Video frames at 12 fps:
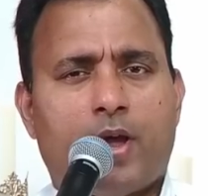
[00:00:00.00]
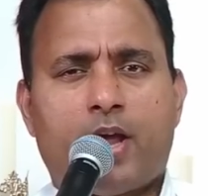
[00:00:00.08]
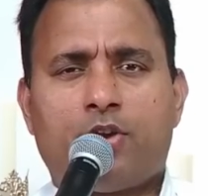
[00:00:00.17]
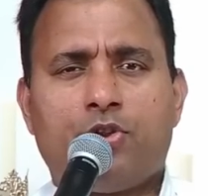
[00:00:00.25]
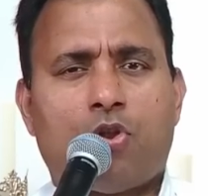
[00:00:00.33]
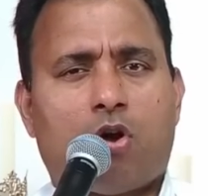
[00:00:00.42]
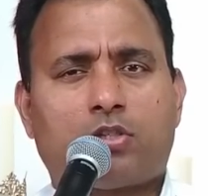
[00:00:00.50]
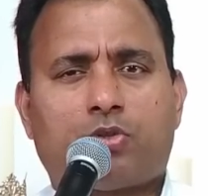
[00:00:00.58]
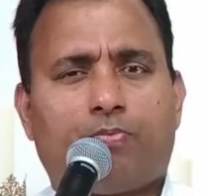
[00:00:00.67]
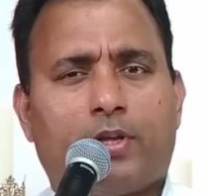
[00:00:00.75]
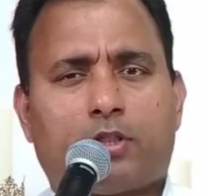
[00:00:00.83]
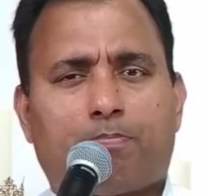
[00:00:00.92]
were not
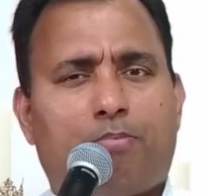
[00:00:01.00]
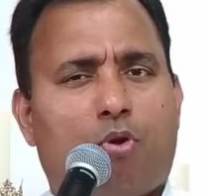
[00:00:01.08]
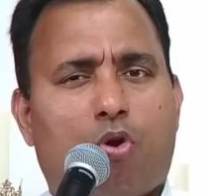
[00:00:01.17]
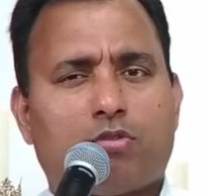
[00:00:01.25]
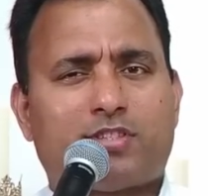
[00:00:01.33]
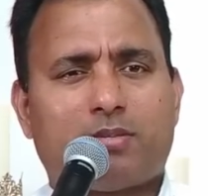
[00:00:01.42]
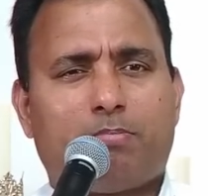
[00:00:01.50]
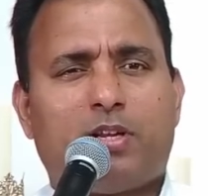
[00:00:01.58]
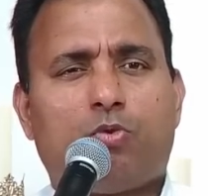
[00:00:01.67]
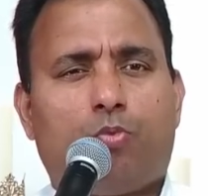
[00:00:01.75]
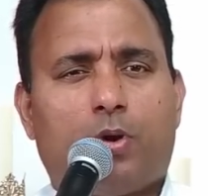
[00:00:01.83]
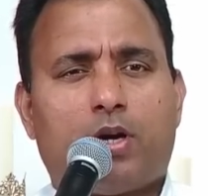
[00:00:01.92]
with
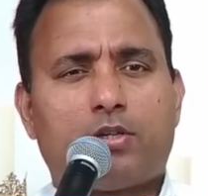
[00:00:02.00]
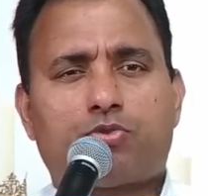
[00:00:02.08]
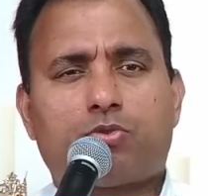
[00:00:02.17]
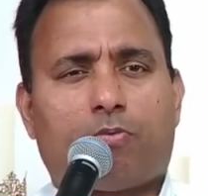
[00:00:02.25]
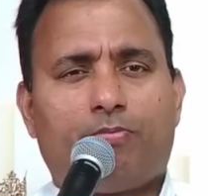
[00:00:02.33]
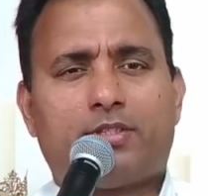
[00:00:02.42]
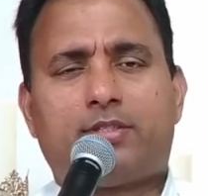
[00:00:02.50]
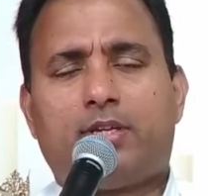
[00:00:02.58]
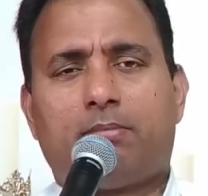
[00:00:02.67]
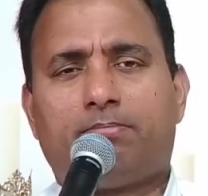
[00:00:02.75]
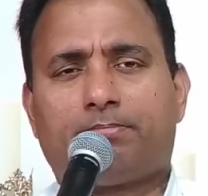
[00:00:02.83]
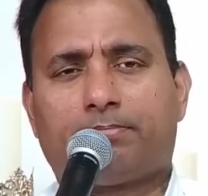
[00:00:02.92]
plausible words of
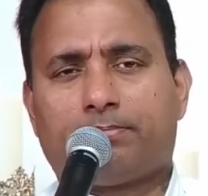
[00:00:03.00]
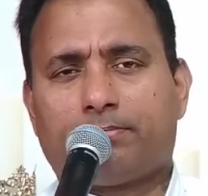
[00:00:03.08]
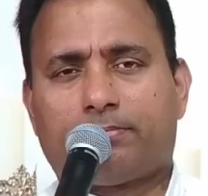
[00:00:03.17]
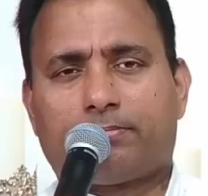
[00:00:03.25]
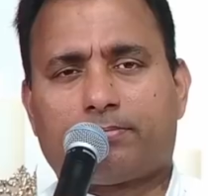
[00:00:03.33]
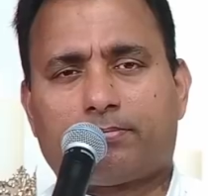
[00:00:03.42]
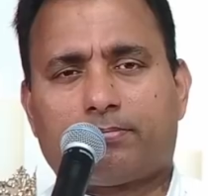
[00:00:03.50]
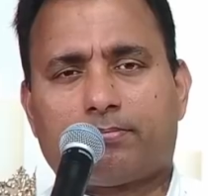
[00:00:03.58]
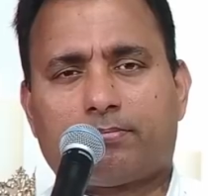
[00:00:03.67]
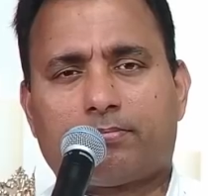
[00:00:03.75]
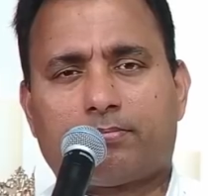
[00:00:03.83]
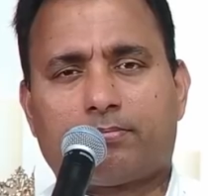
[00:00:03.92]
wisdom, but with